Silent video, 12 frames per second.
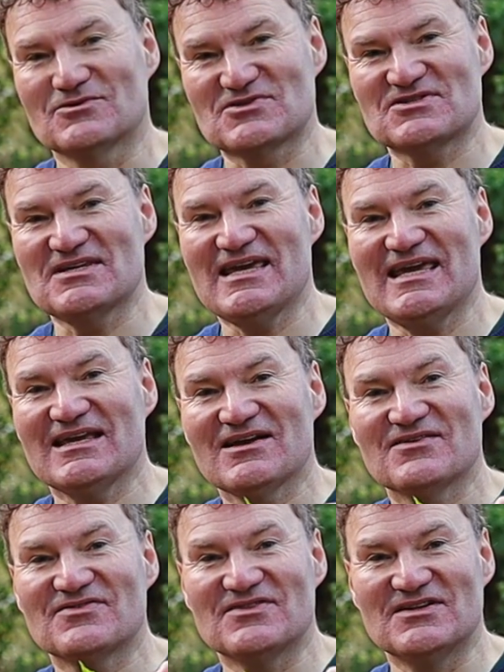you're seeing
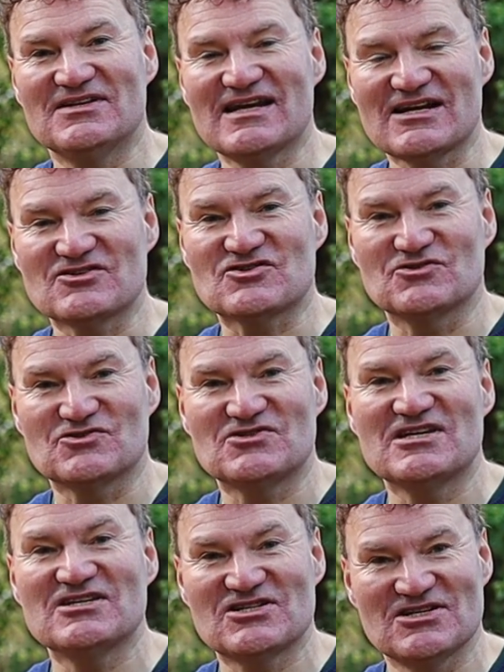the natural
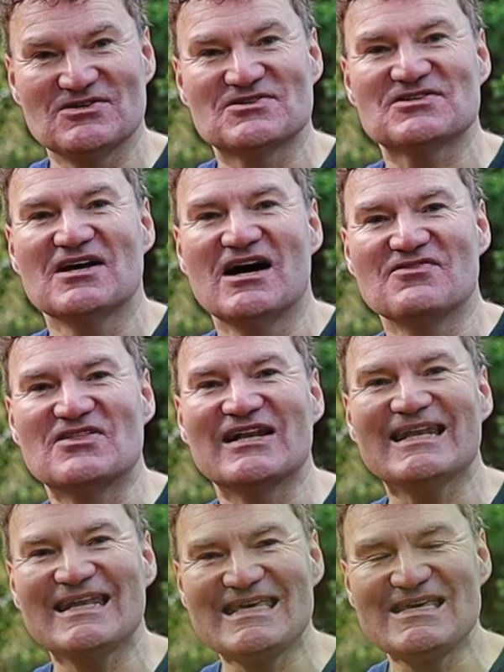tissues of the
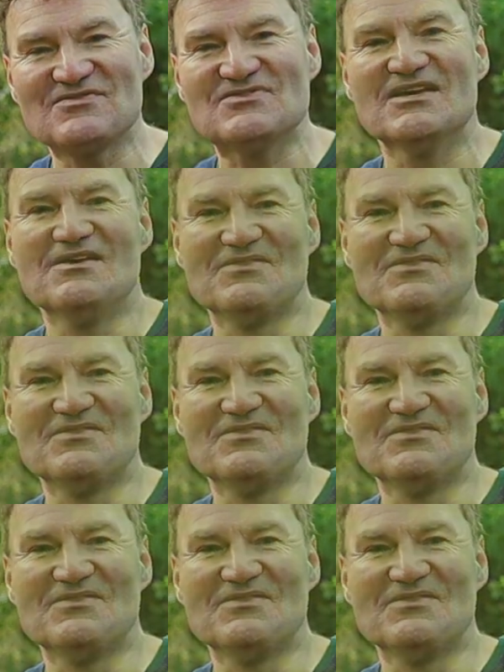leaves